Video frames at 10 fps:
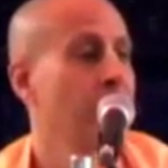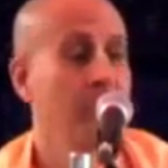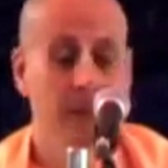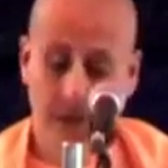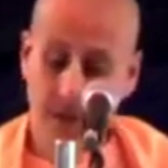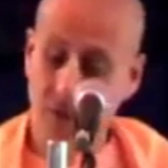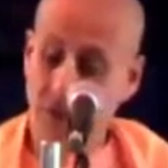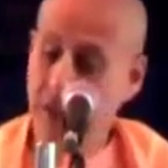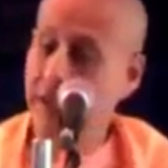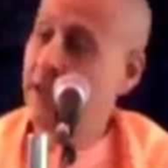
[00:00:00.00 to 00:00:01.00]
He didn't
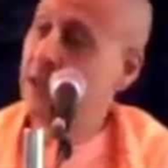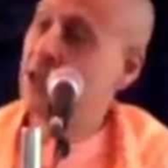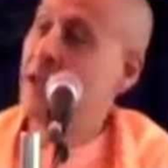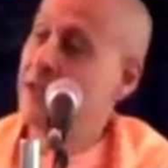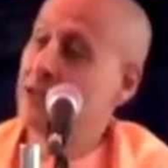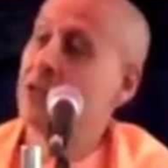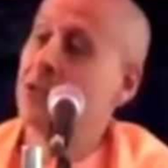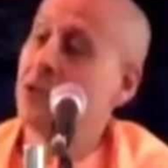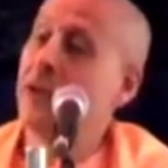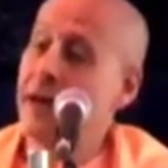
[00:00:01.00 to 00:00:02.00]
really get a chance to
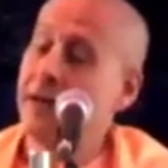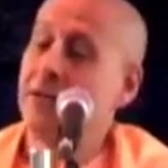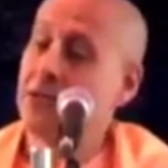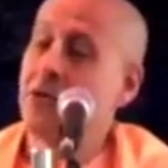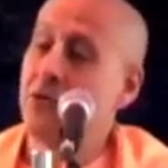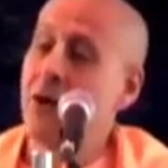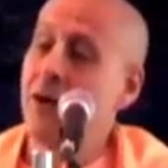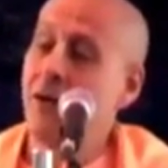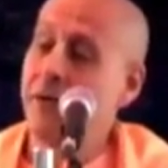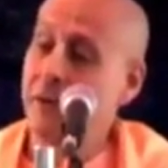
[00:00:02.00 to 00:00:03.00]
look at it so
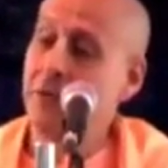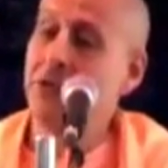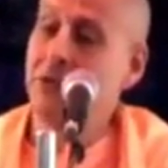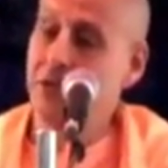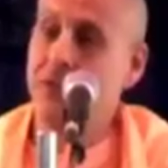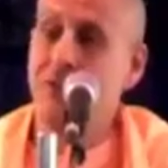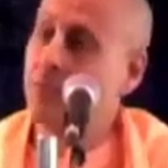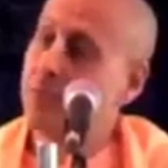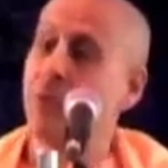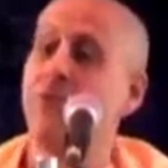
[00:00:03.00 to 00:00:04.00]
well. He was just
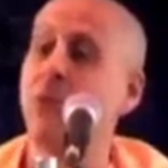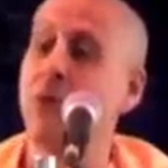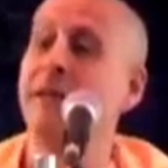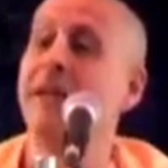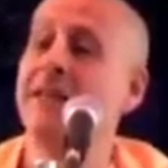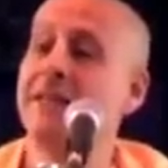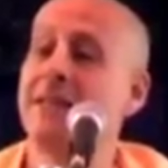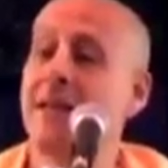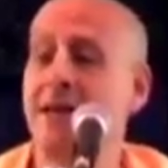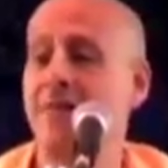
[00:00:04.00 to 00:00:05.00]
performing his
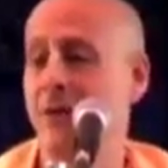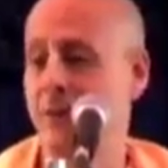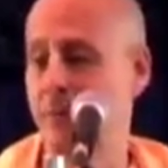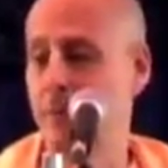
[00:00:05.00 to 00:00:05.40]
seva.